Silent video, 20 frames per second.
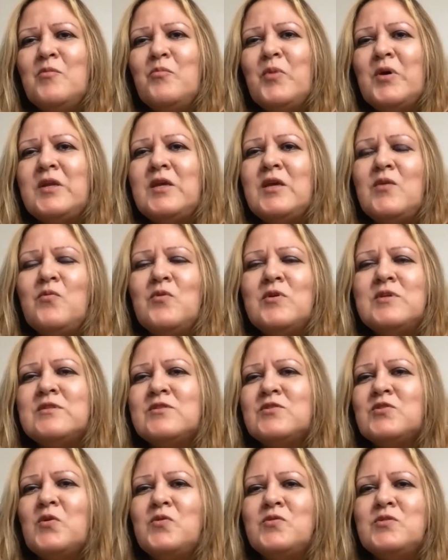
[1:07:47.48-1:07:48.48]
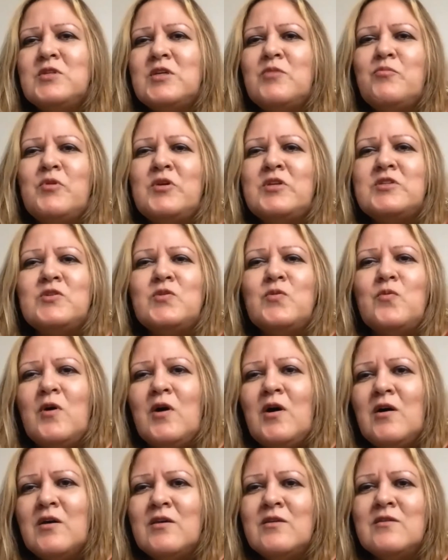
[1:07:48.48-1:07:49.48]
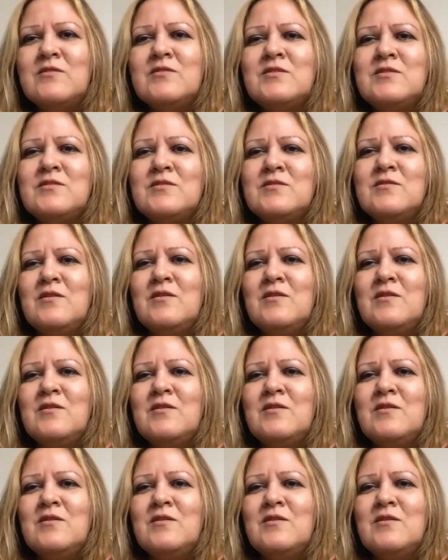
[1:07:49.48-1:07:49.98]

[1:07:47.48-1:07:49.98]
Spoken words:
but he was so deep into all his,